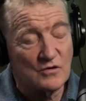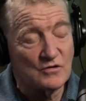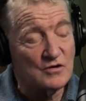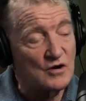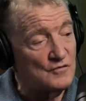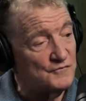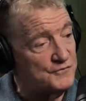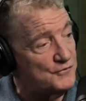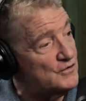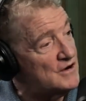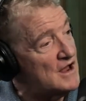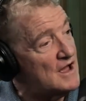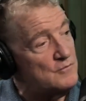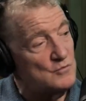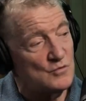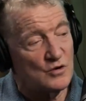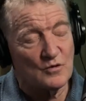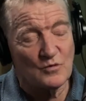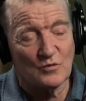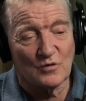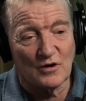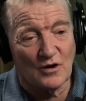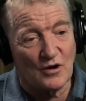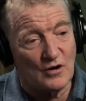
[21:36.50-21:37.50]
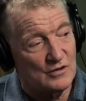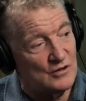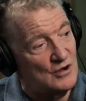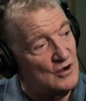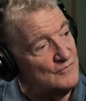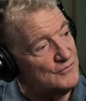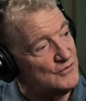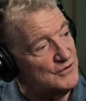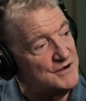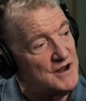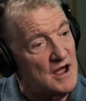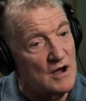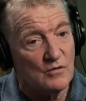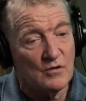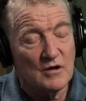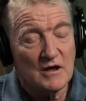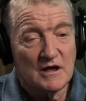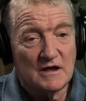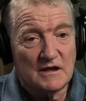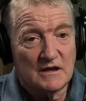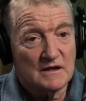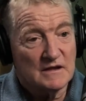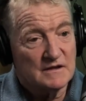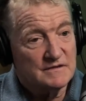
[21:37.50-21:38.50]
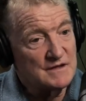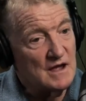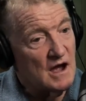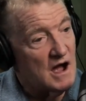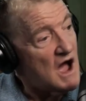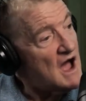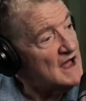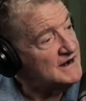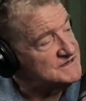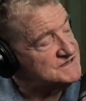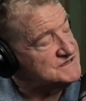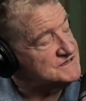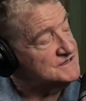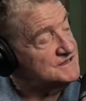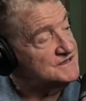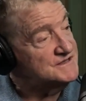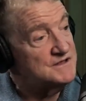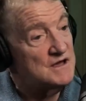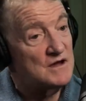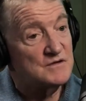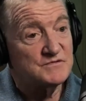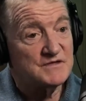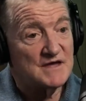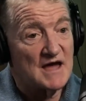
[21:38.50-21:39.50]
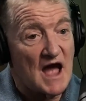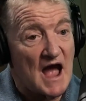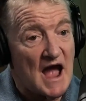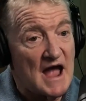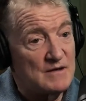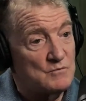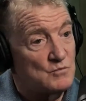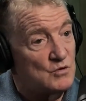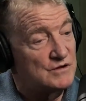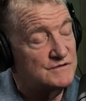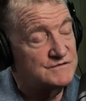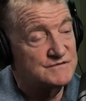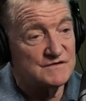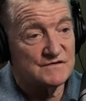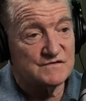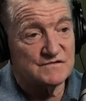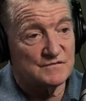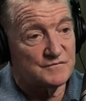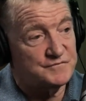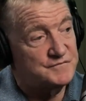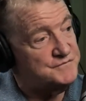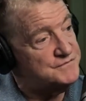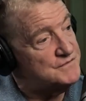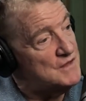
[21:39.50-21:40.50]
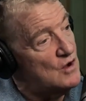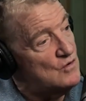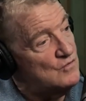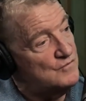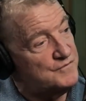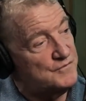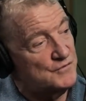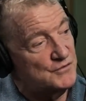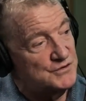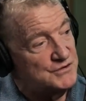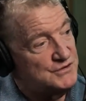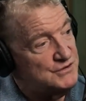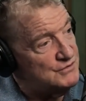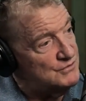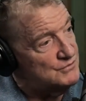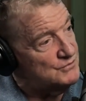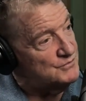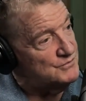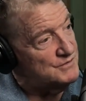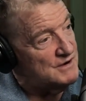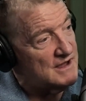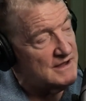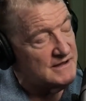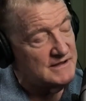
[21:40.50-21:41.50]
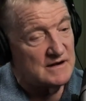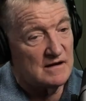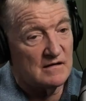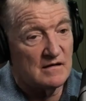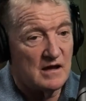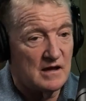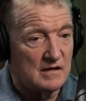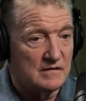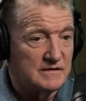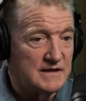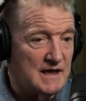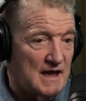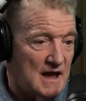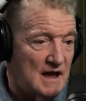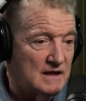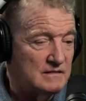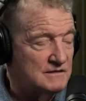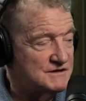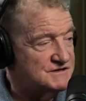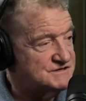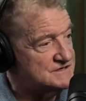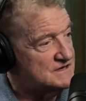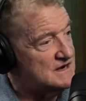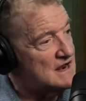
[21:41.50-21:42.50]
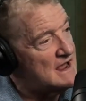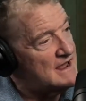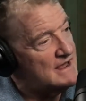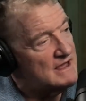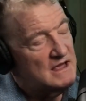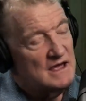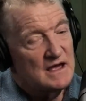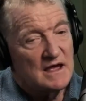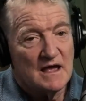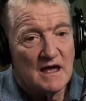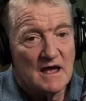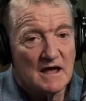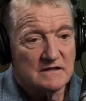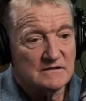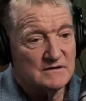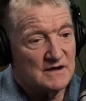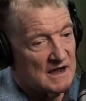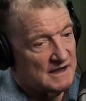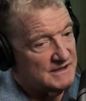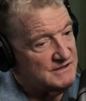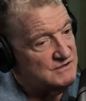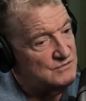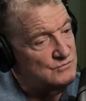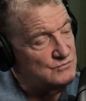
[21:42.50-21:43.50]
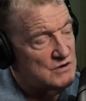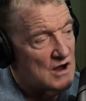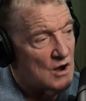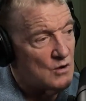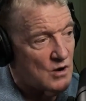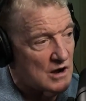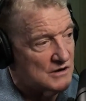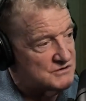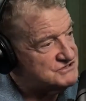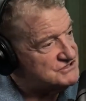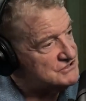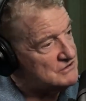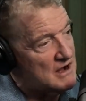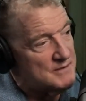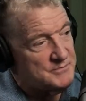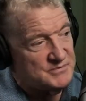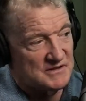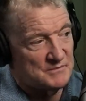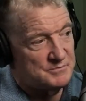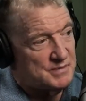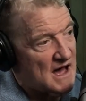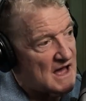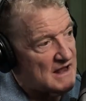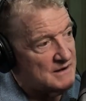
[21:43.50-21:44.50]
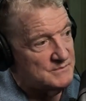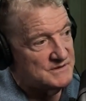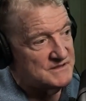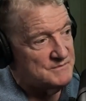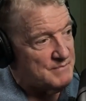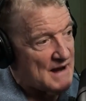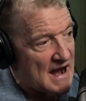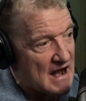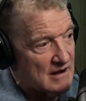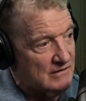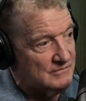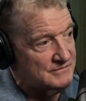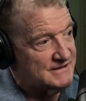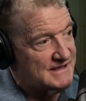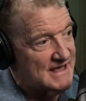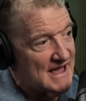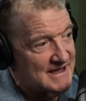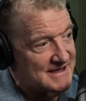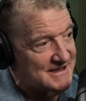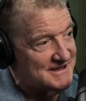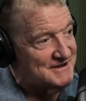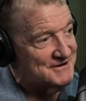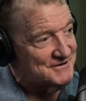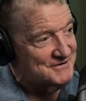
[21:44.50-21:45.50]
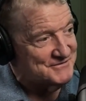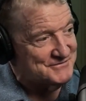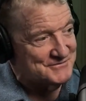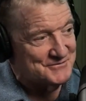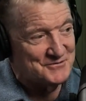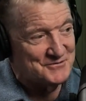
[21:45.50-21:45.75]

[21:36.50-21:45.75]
go for it. We're all over it. No, honestly, I want this to flow for you. Not, listen, I was scraping the bottom of the barrel to get you here, so